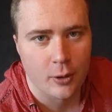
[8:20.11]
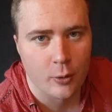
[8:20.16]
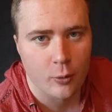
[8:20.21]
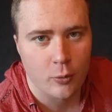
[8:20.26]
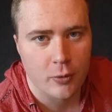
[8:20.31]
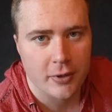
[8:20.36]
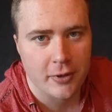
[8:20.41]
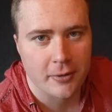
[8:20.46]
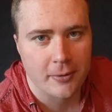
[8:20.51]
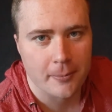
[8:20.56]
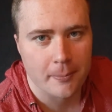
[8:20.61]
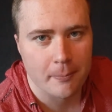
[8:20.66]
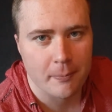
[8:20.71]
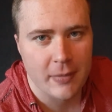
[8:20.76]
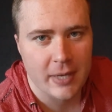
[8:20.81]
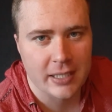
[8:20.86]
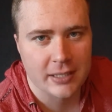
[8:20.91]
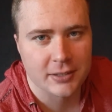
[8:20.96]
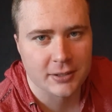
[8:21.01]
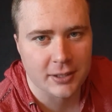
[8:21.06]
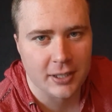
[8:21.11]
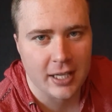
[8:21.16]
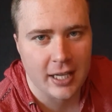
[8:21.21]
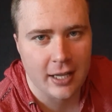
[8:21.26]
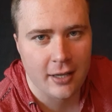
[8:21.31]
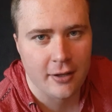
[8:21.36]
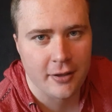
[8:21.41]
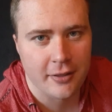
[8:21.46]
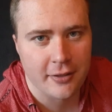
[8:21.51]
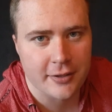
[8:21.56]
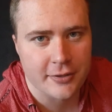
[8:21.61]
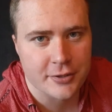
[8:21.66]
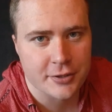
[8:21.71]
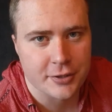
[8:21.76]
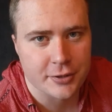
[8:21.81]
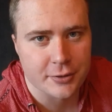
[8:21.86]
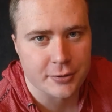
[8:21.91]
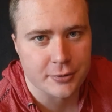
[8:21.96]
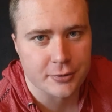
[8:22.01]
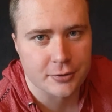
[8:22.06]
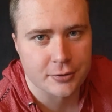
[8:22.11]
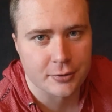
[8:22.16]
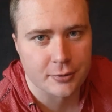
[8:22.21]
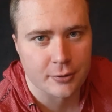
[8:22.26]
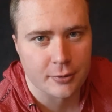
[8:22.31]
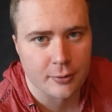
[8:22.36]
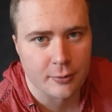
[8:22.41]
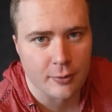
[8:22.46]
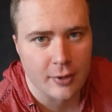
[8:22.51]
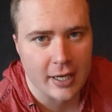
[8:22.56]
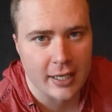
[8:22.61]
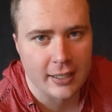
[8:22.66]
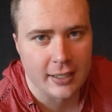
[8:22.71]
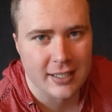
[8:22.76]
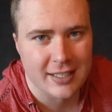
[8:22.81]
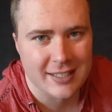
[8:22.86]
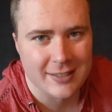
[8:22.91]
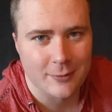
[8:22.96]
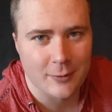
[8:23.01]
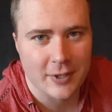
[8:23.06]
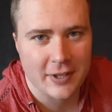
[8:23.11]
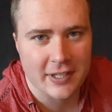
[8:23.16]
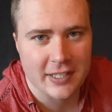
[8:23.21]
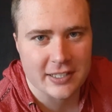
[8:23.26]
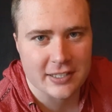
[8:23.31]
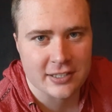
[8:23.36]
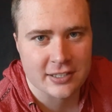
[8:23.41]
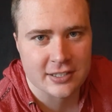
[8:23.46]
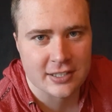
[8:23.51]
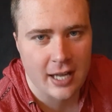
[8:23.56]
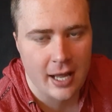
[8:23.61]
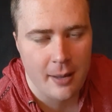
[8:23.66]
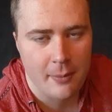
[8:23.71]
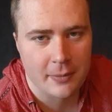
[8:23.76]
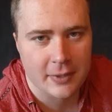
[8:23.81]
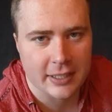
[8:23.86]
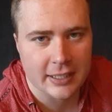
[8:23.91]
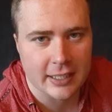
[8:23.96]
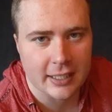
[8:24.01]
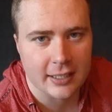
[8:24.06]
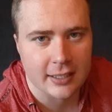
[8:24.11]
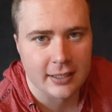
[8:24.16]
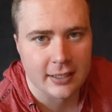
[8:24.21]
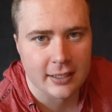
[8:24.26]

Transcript: with mental health issues, right, with insomnia,